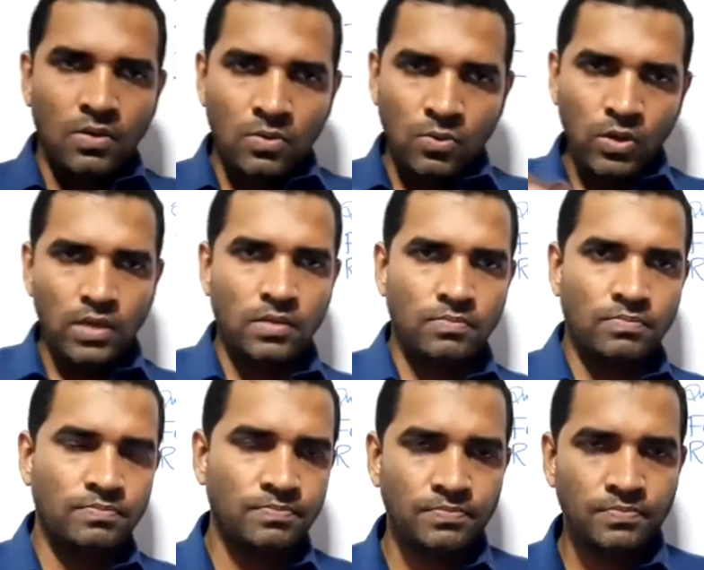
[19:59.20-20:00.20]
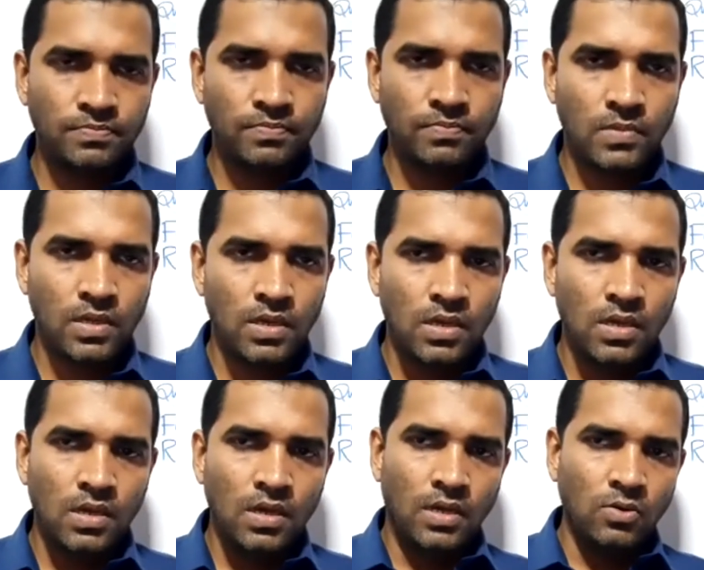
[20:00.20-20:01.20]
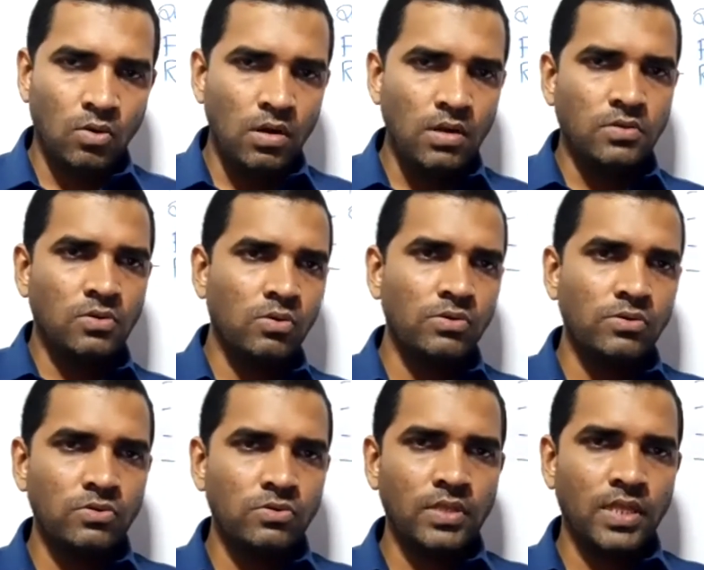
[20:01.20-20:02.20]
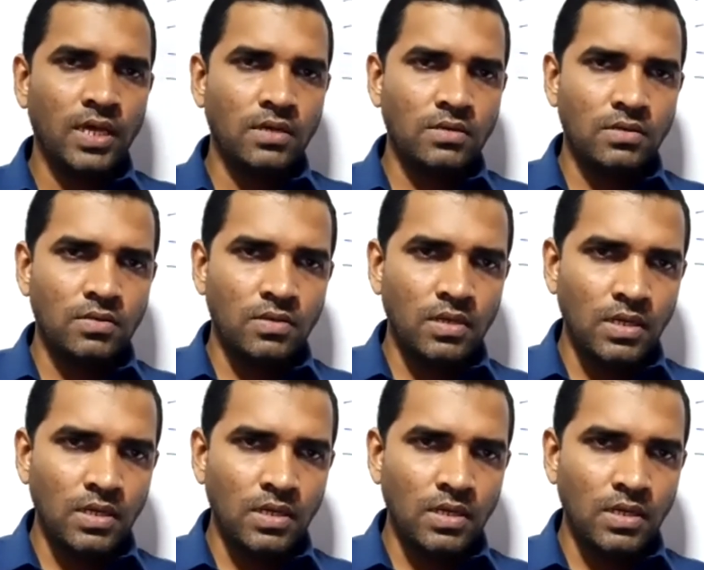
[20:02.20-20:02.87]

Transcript: query. I already told you that